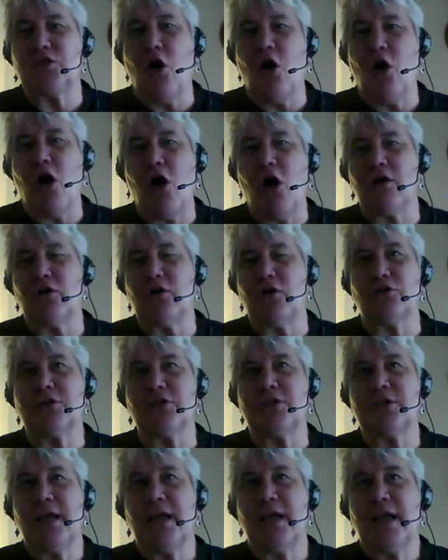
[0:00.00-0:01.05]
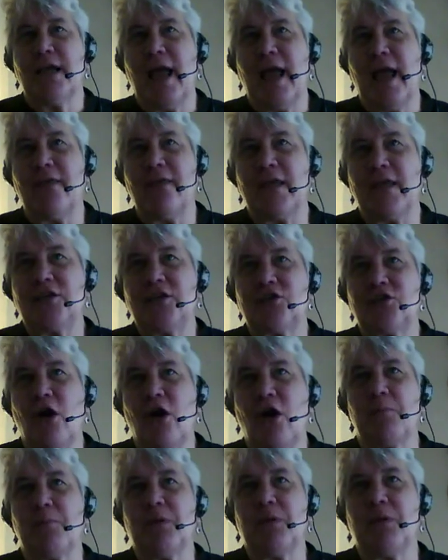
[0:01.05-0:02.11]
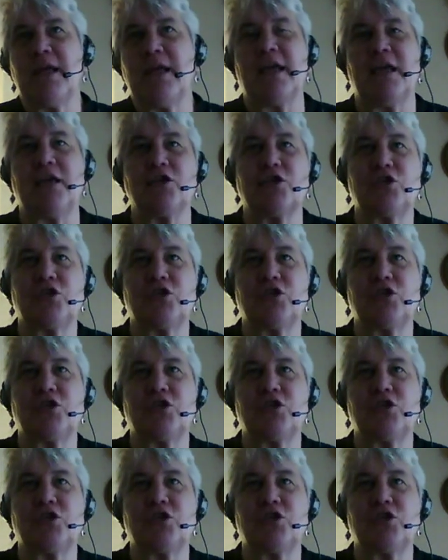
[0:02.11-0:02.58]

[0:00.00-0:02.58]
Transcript: goggles and they start blinking.